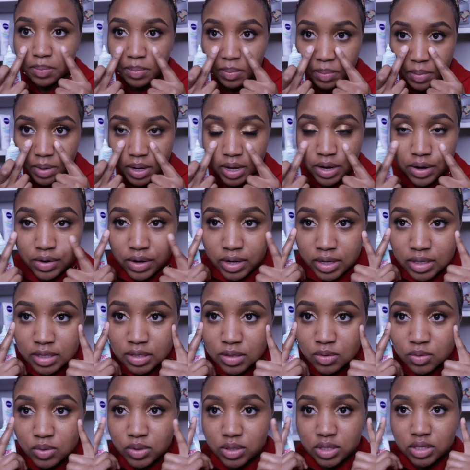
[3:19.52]
areas
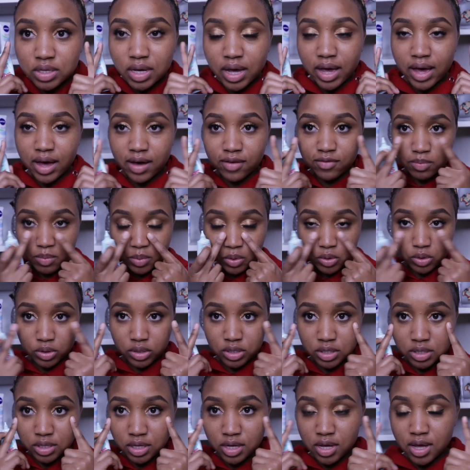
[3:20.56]
which I have
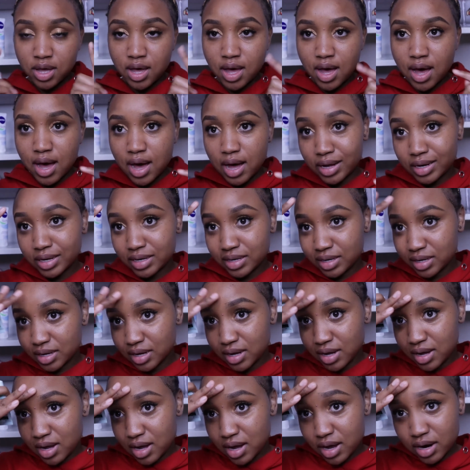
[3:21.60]
pores, and
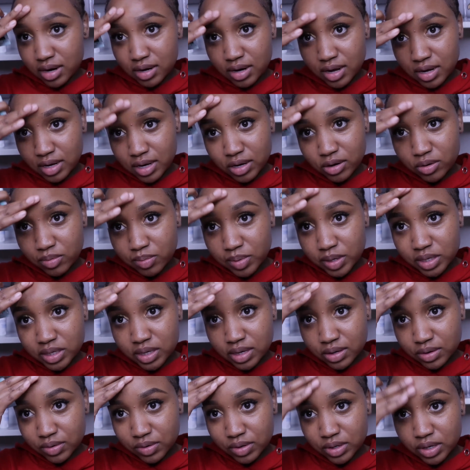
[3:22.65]
a little bit
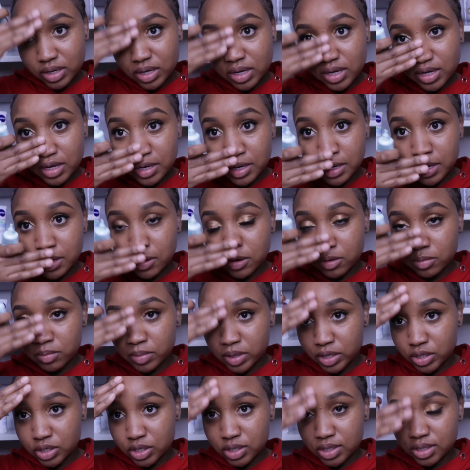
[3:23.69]
around here on my
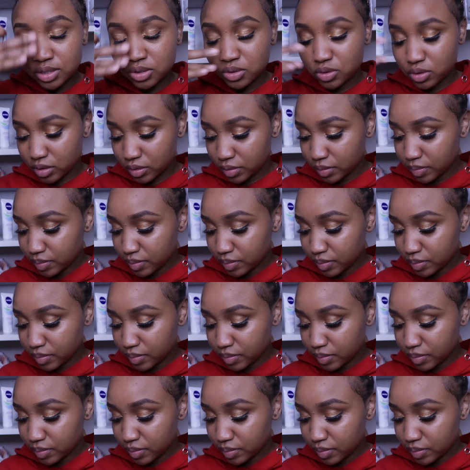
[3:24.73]
T-zone.